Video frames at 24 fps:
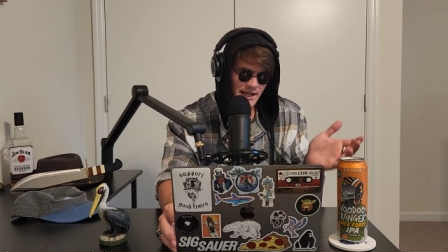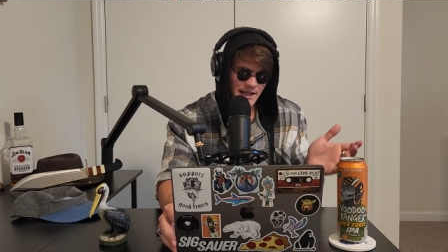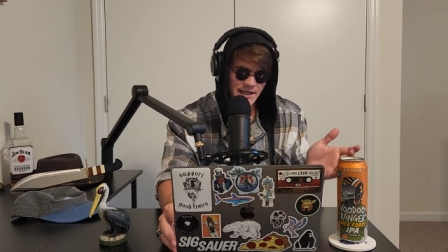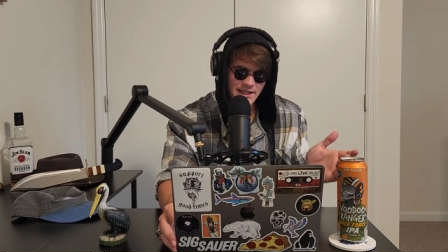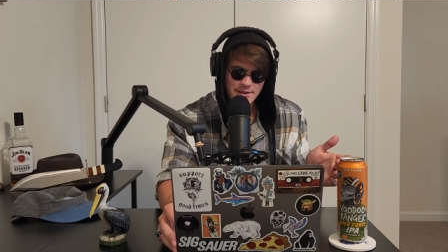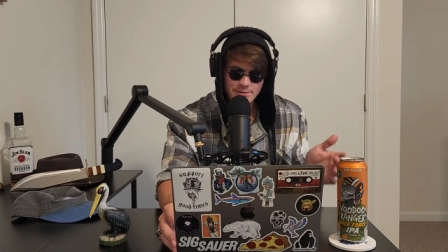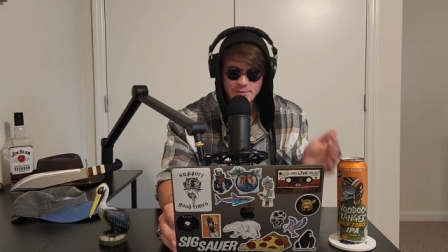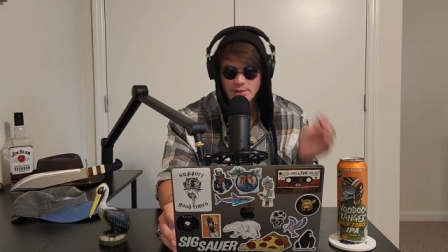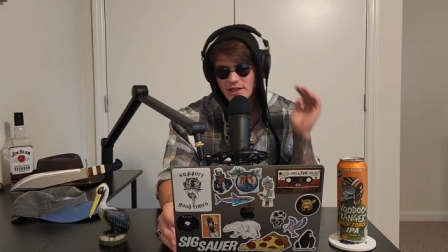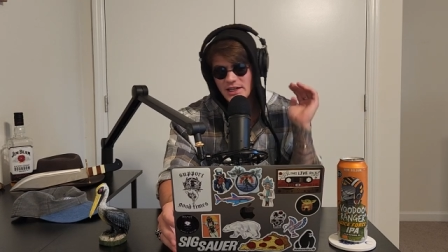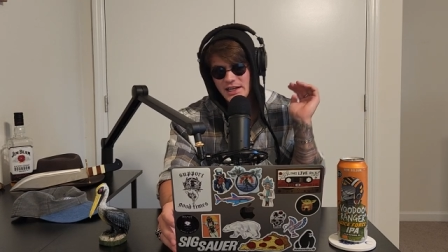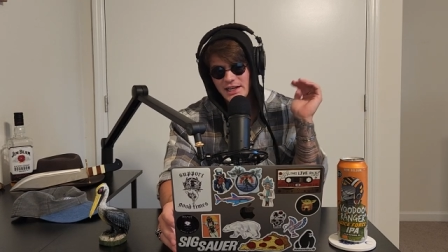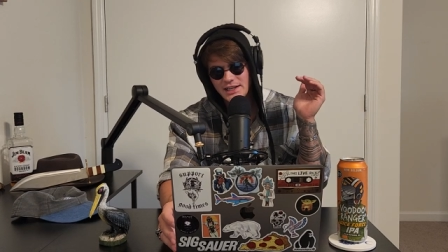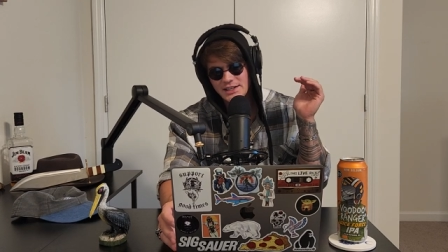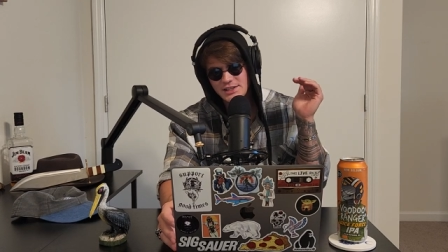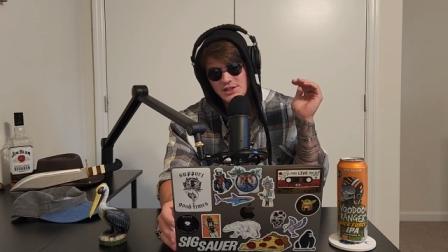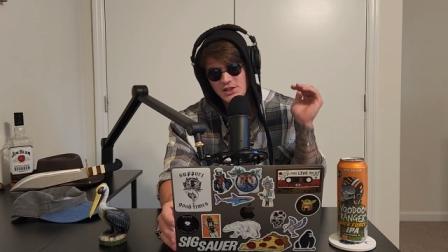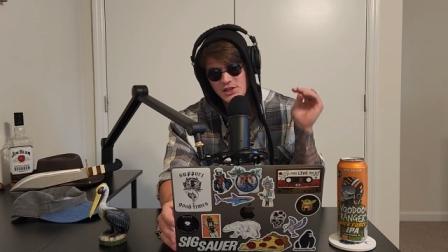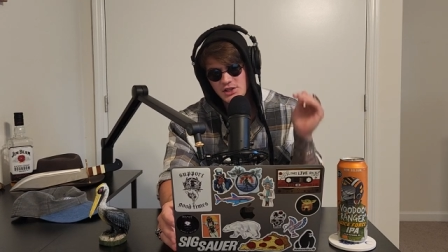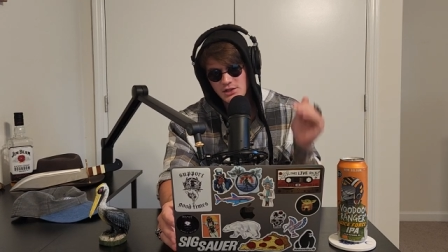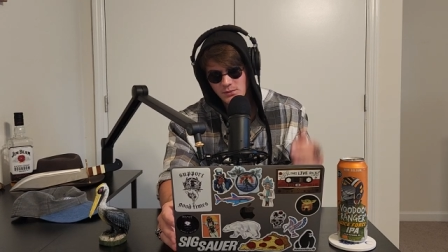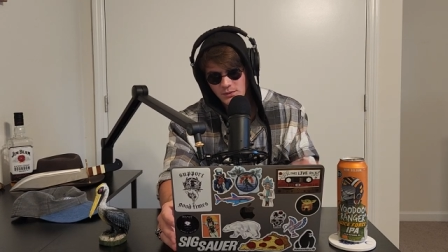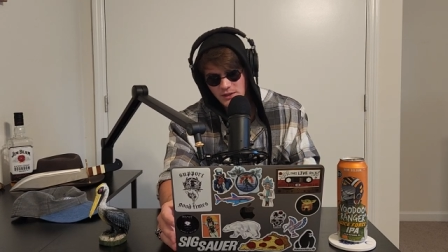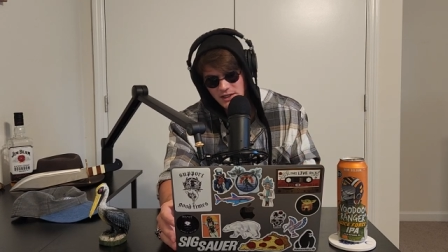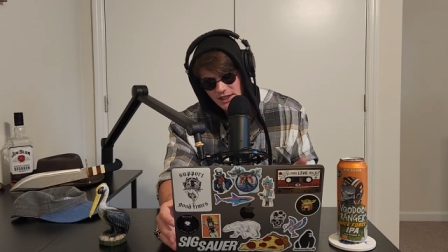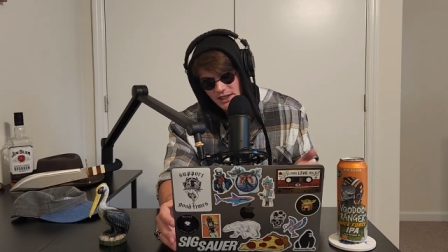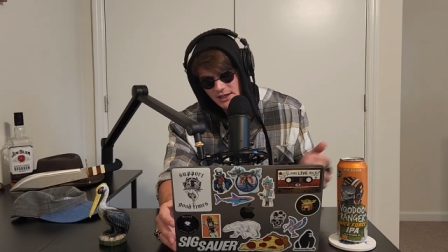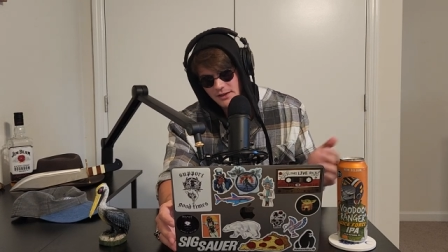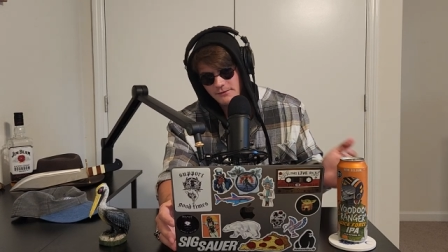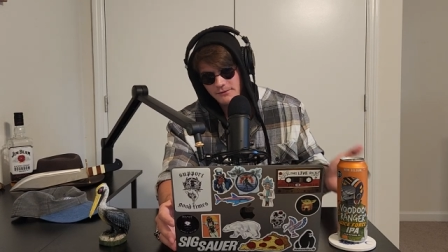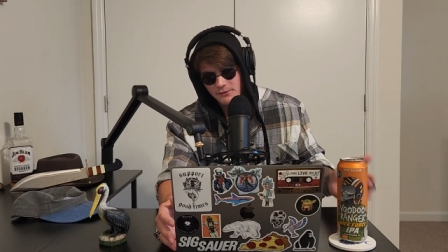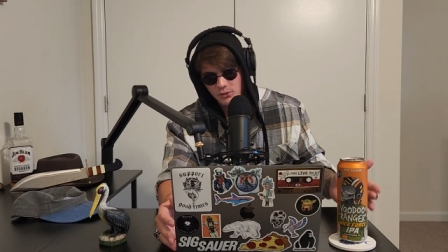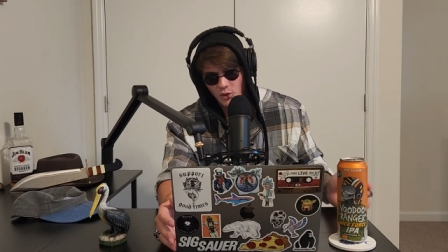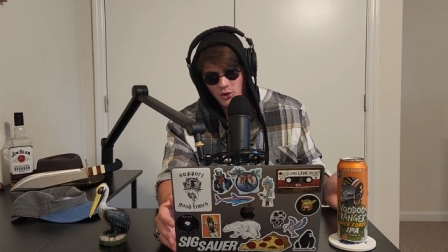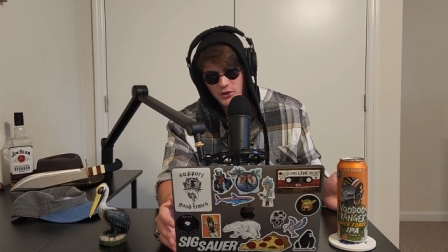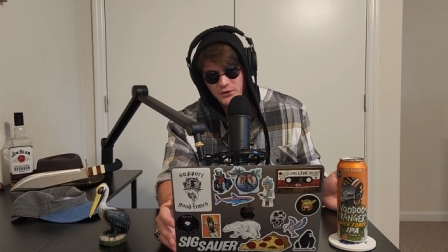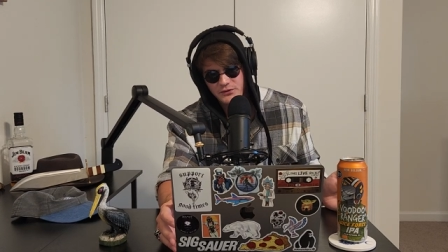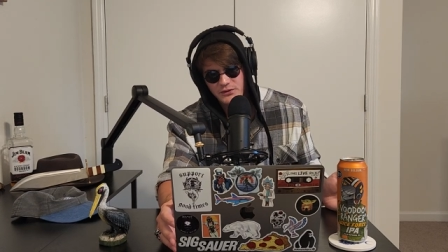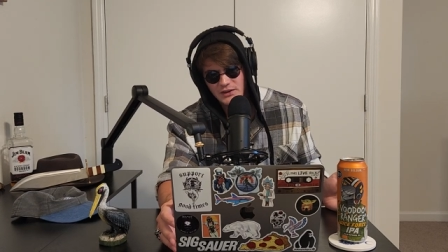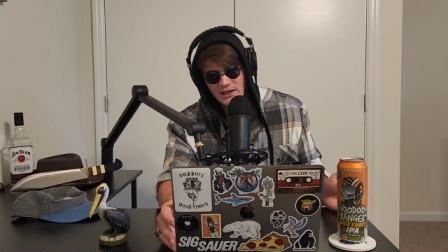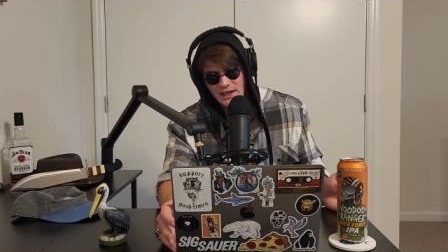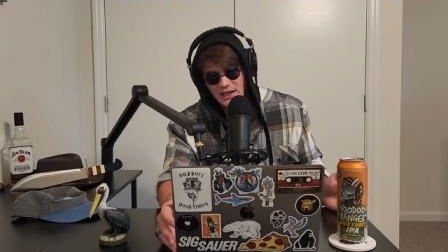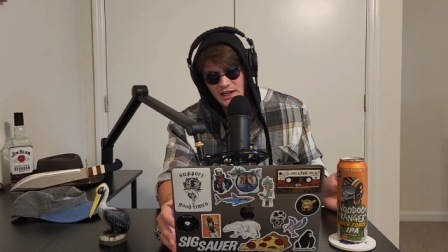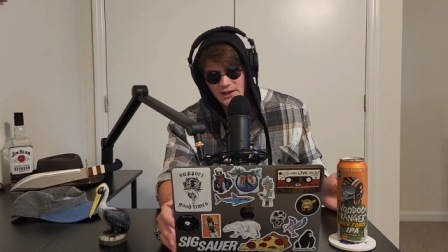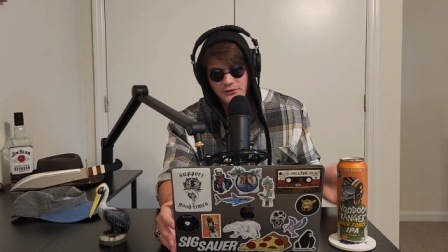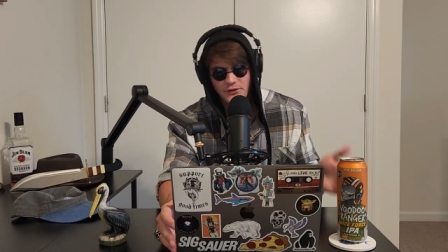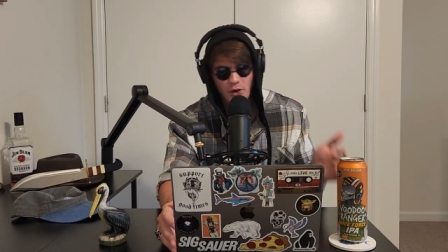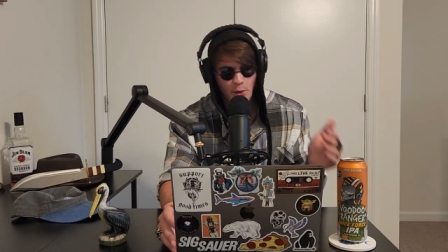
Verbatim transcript: kids, but it's three and four feet.